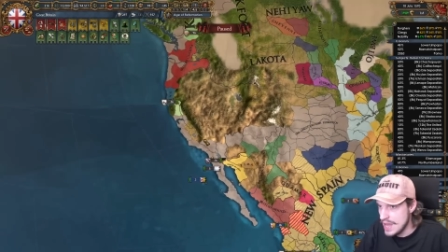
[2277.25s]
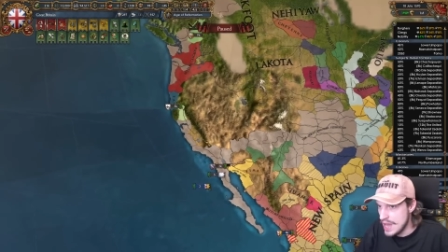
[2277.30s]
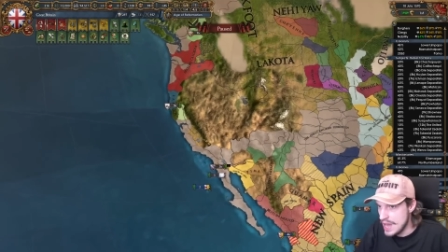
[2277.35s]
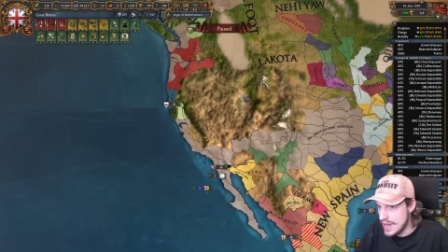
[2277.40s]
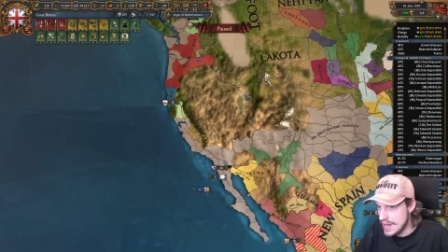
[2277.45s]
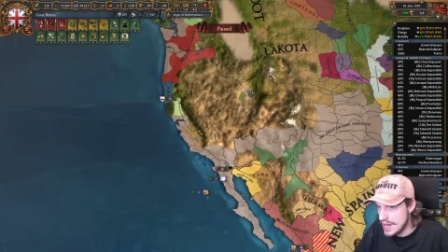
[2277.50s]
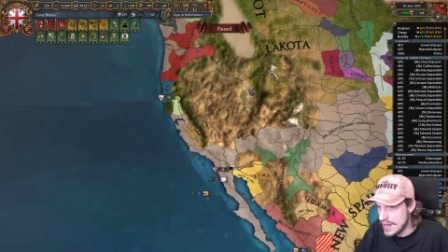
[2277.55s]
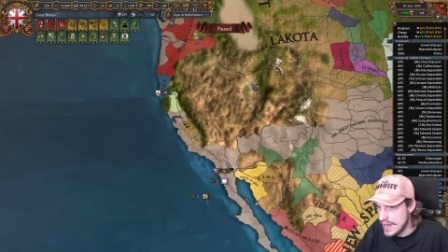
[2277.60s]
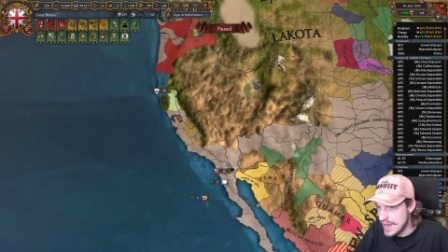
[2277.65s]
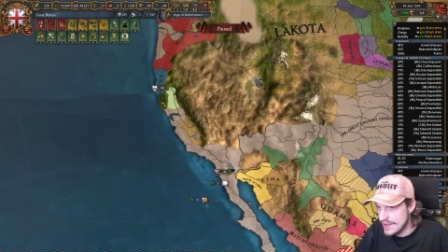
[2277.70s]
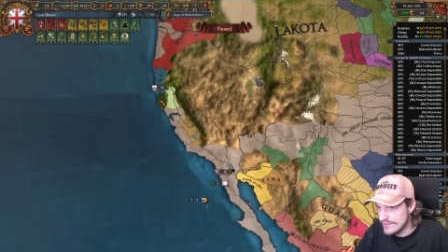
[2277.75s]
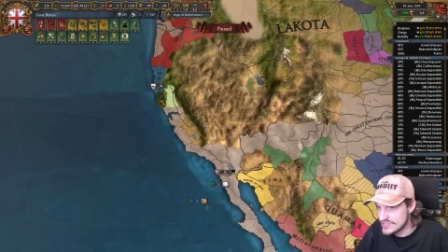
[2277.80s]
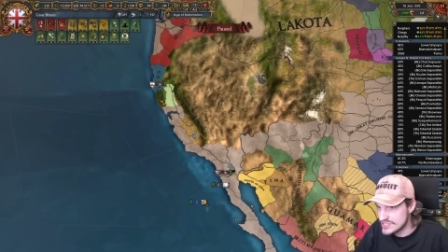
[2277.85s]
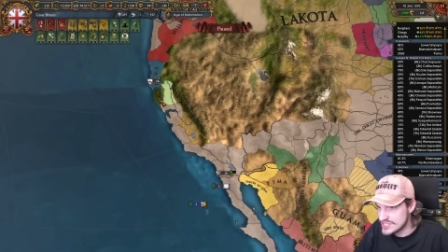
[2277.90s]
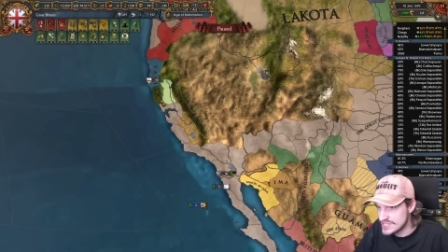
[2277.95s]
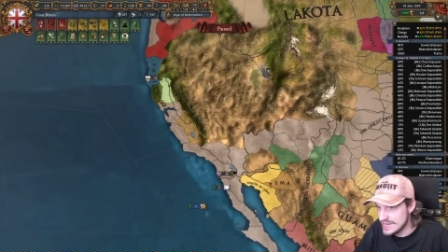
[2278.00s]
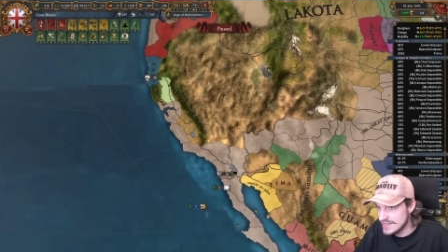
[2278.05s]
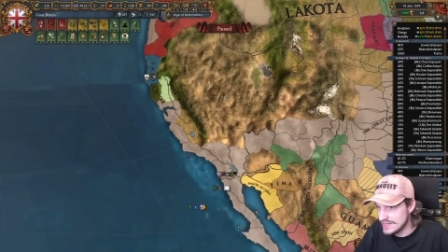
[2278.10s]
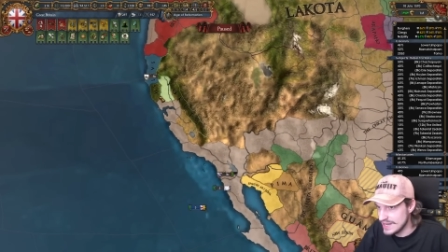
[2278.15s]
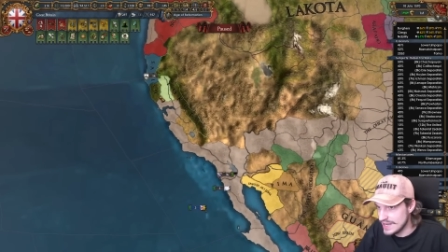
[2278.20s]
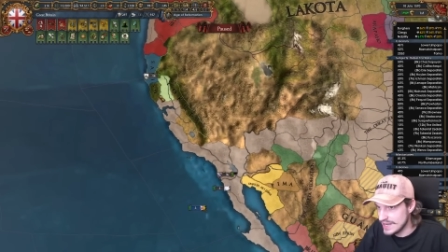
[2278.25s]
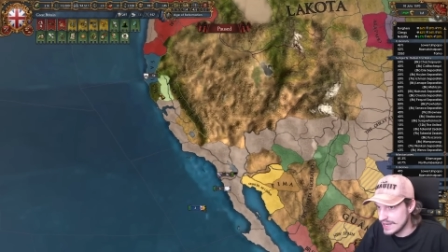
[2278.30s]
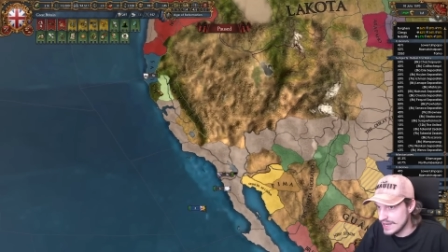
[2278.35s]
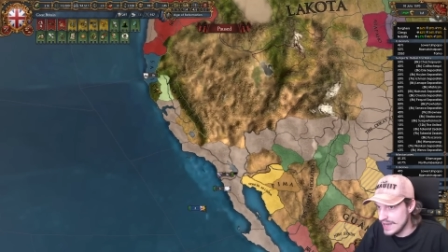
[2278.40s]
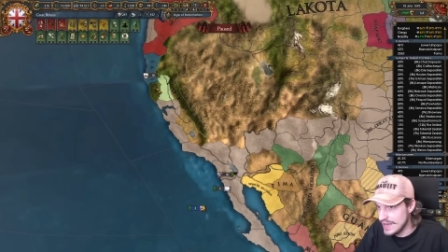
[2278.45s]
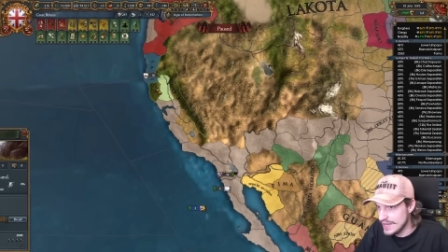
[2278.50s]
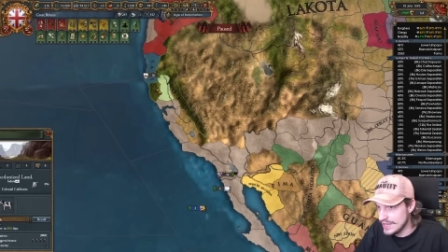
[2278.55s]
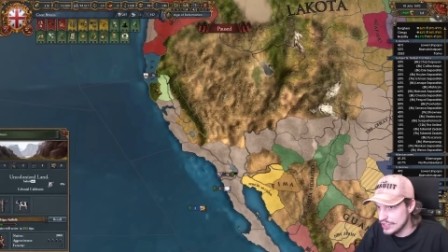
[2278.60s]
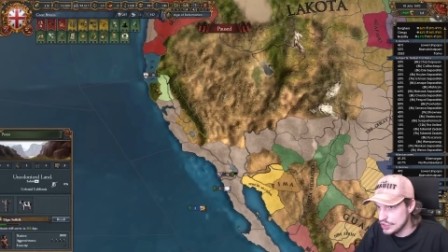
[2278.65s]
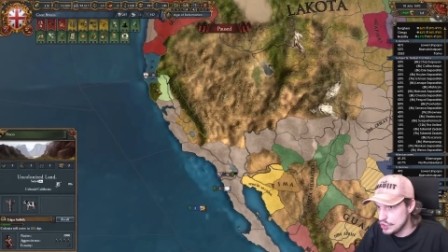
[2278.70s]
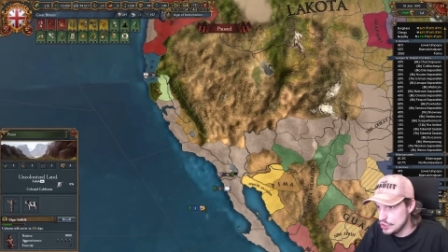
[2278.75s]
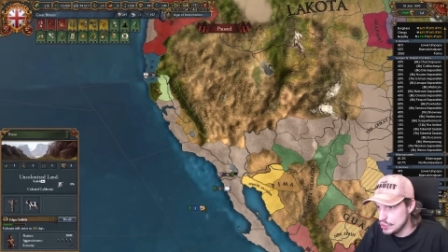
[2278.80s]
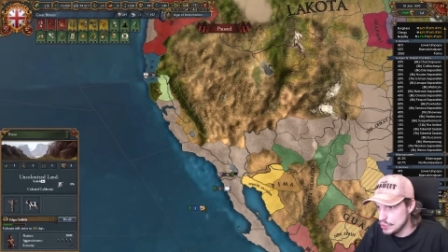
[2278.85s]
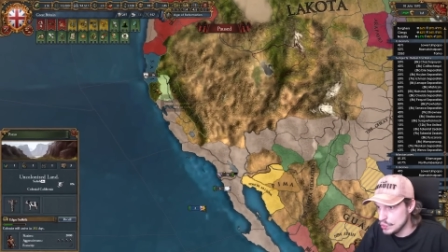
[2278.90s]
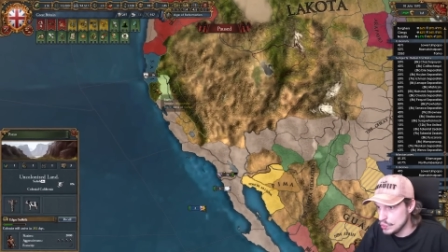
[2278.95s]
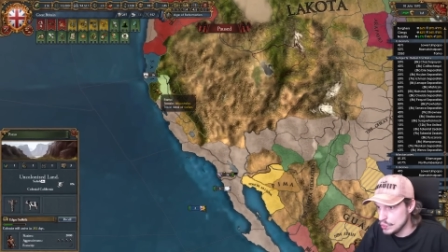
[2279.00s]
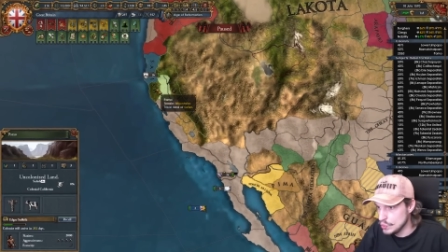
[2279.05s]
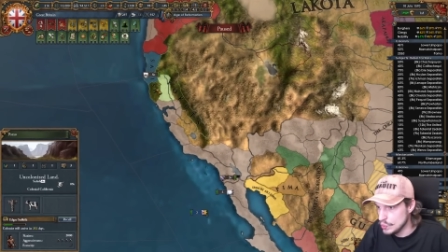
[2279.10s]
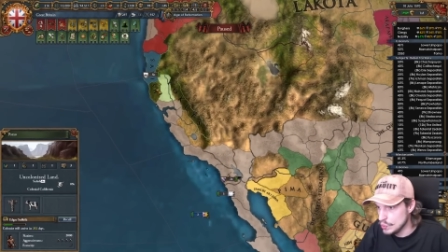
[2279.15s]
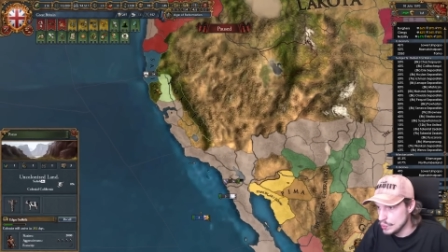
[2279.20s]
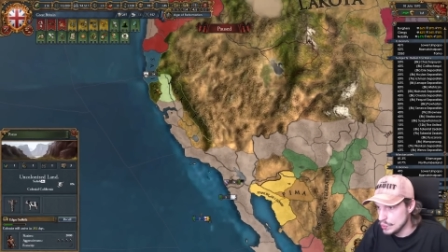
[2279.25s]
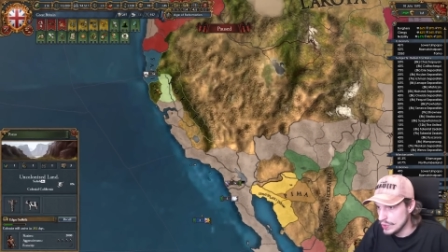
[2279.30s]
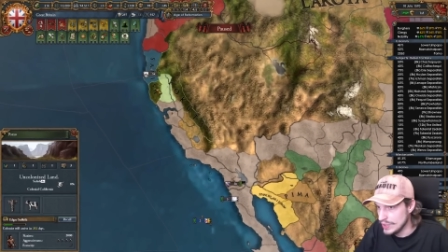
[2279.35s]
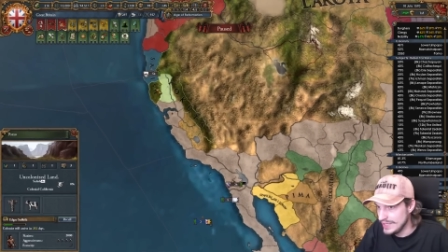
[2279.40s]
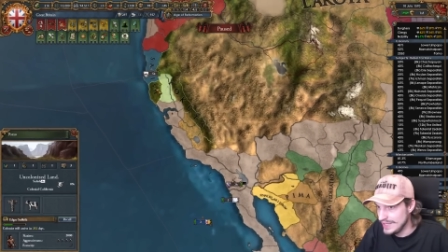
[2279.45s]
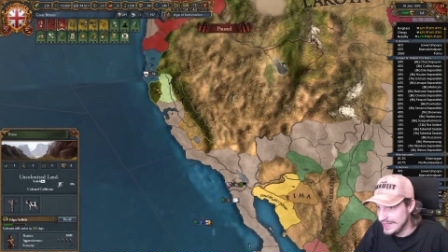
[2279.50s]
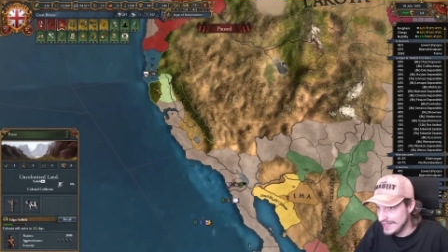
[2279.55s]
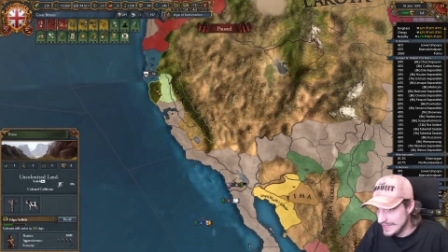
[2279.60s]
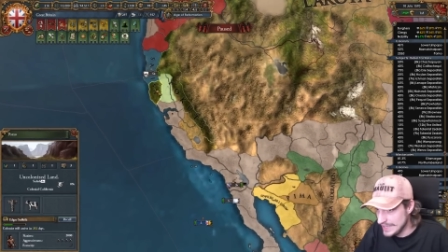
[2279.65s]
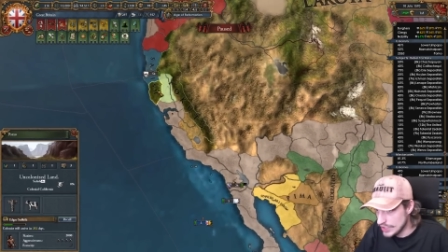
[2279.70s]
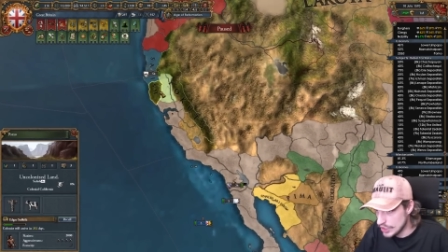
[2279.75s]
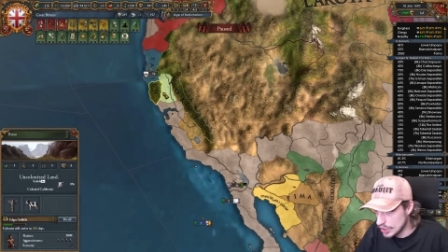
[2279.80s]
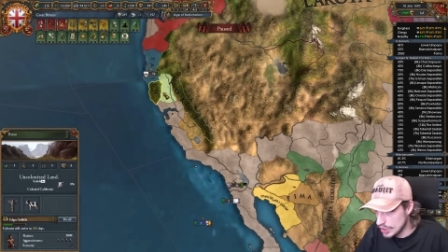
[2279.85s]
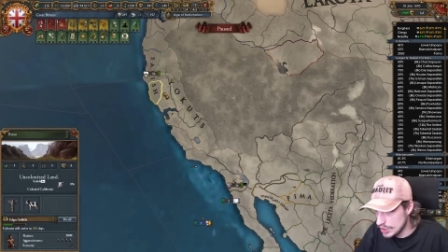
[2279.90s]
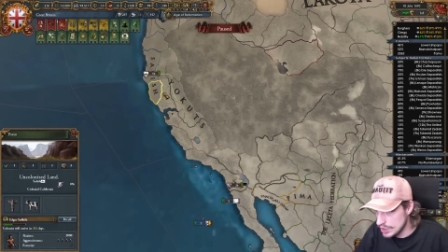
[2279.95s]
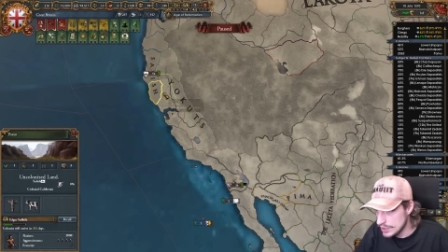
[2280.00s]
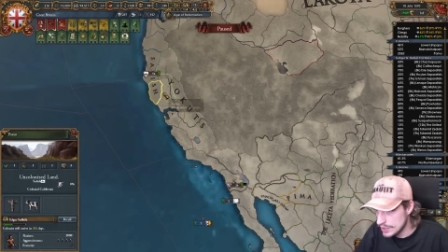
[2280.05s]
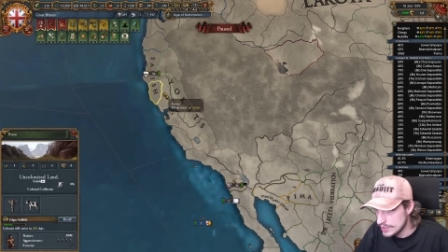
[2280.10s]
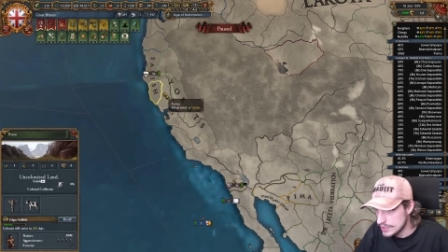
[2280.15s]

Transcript: I've sent a guy to here.